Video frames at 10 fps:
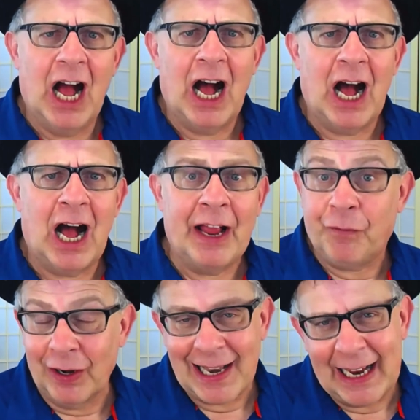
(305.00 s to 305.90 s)
If
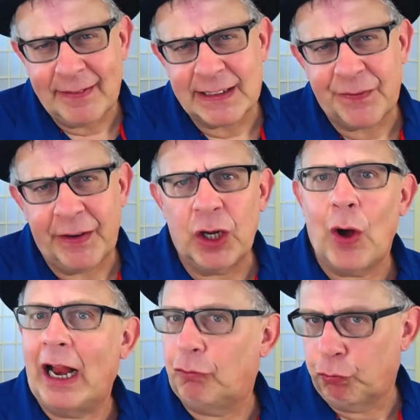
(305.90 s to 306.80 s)
you like this video,
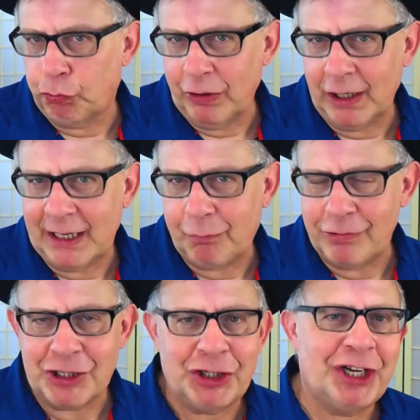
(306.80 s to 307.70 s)
I'd really
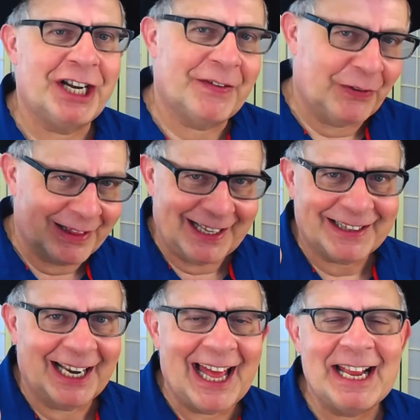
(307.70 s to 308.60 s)
appreciate it if you click
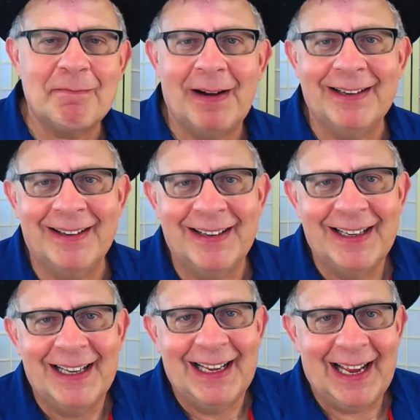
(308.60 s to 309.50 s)
the like button.
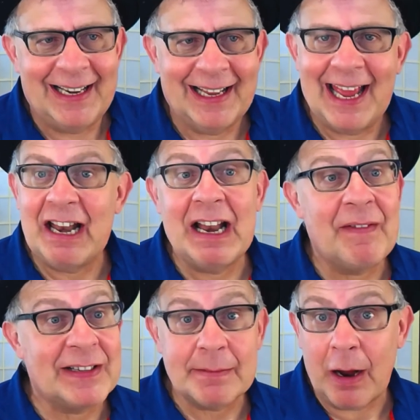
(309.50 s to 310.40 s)
And again,
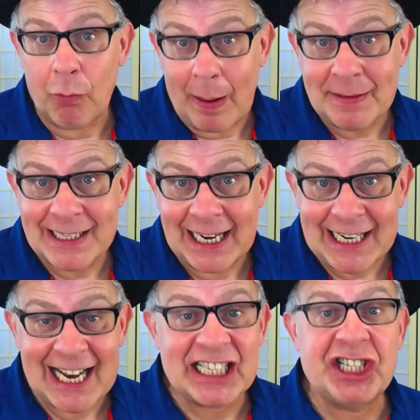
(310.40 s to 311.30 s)
visit my website
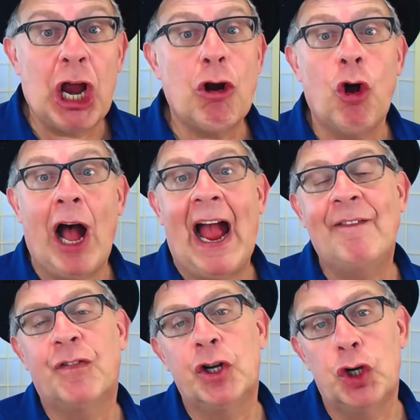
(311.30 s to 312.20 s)
at
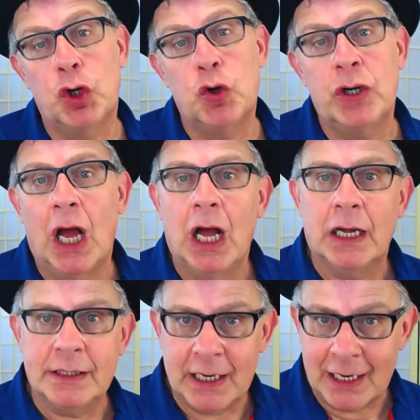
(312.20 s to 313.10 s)

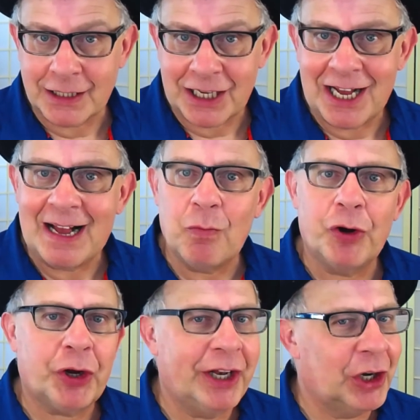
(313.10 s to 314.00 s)
tarot-dude.com, where you
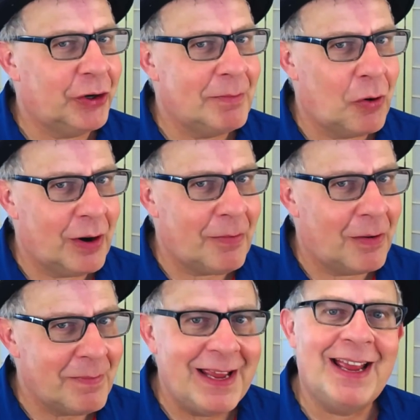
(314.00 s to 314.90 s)
can learn more about
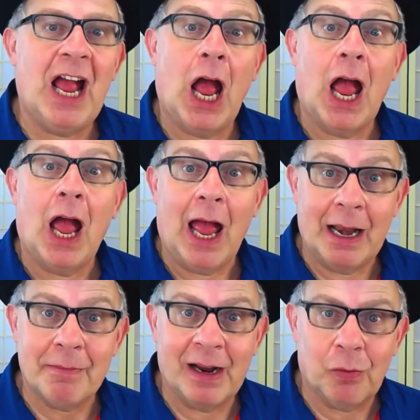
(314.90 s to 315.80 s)
me and
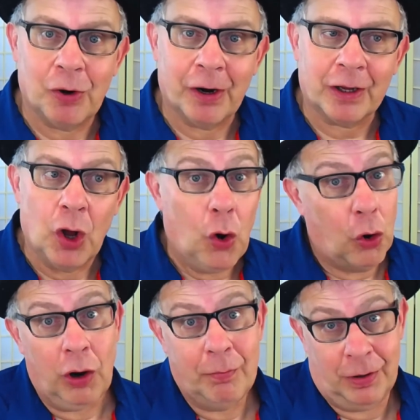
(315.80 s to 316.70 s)
my work,
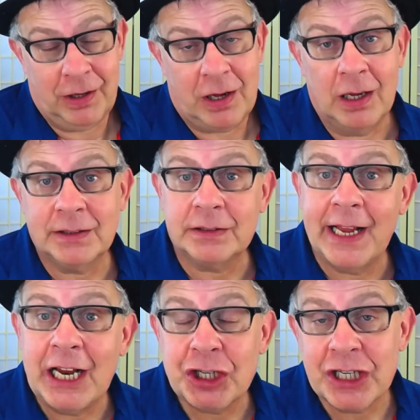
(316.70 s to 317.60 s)
or book a
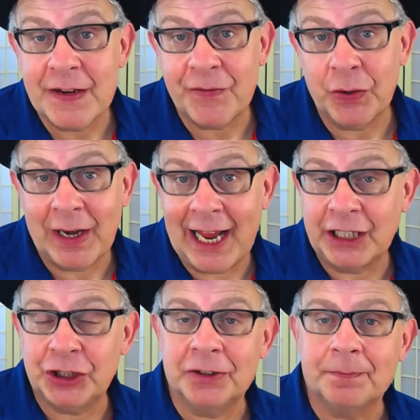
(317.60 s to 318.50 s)
consultation if you'd like
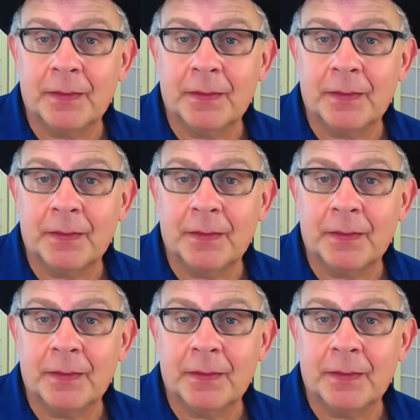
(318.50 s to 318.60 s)
to.